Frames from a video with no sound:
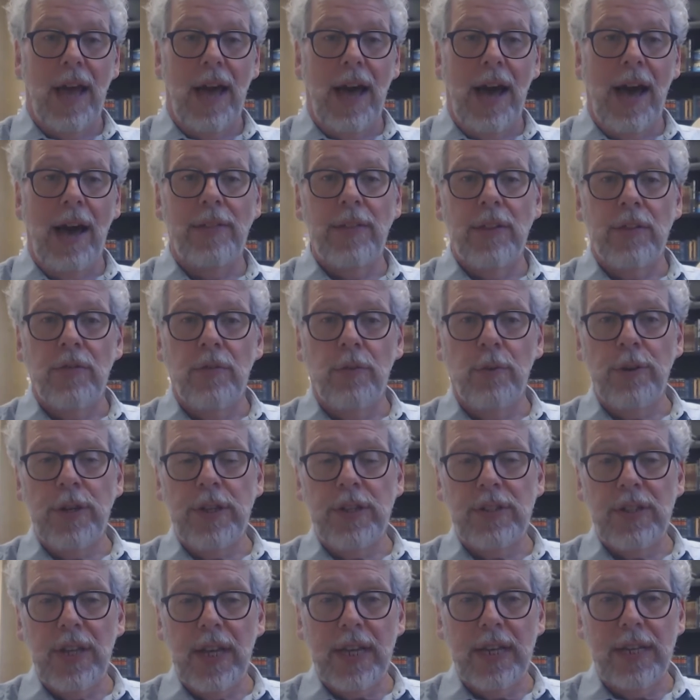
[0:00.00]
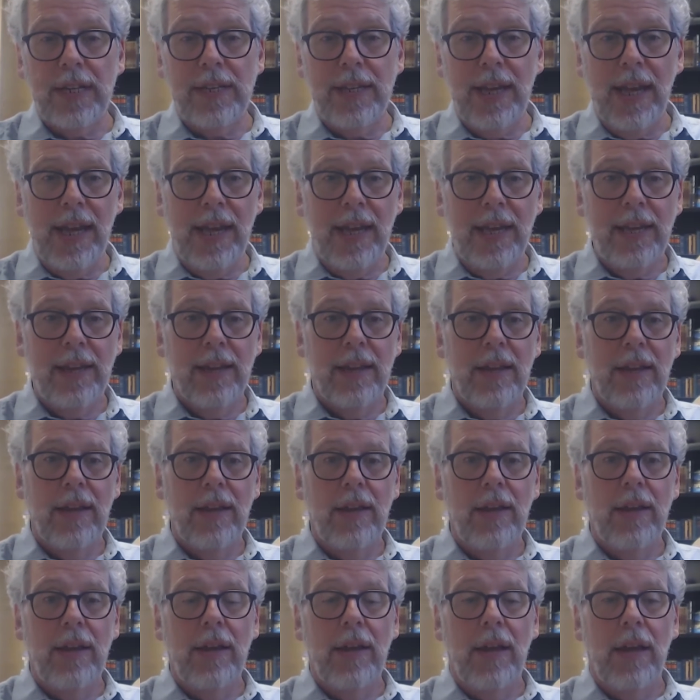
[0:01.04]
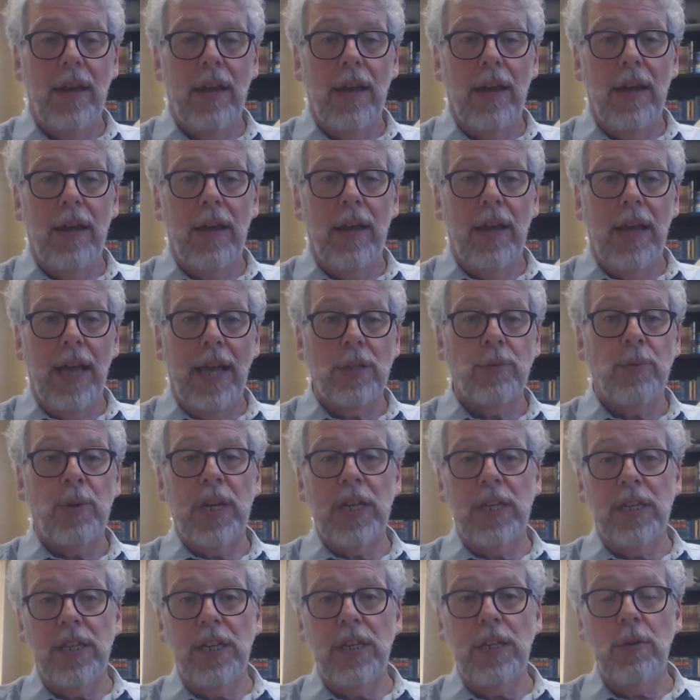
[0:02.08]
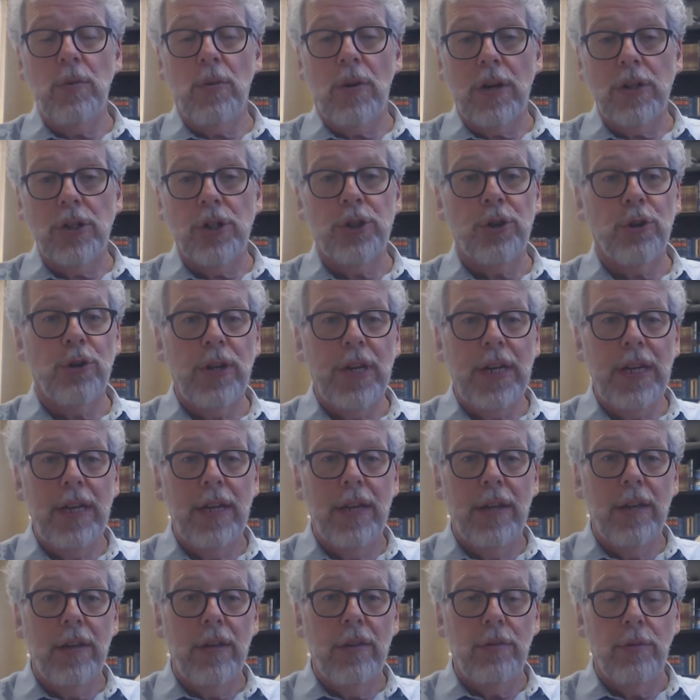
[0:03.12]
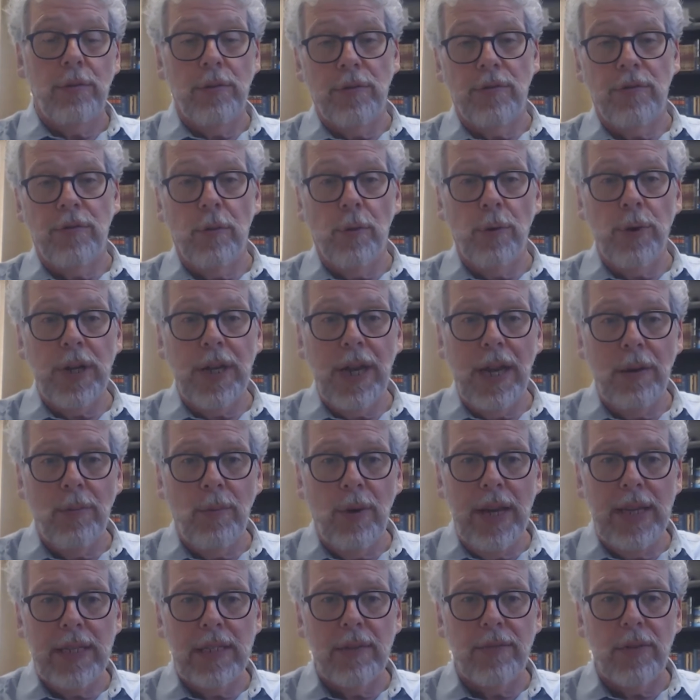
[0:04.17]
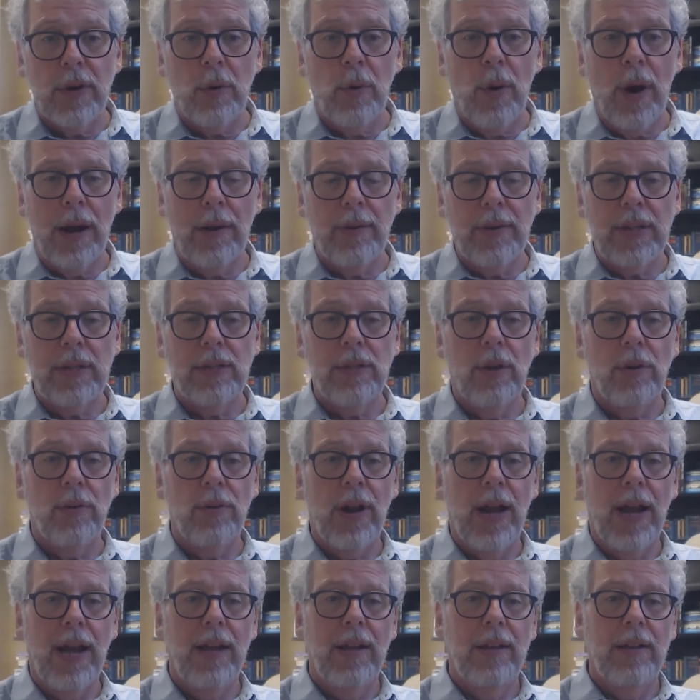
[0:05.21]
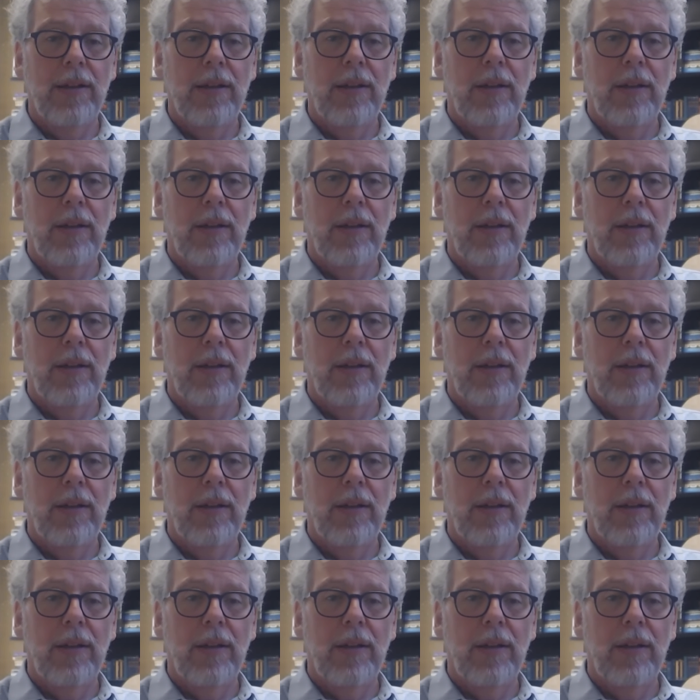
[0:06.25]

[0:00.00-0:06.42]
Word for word: On this 42nd day, as we continue our journey through the 48 ways of acquiring Torah,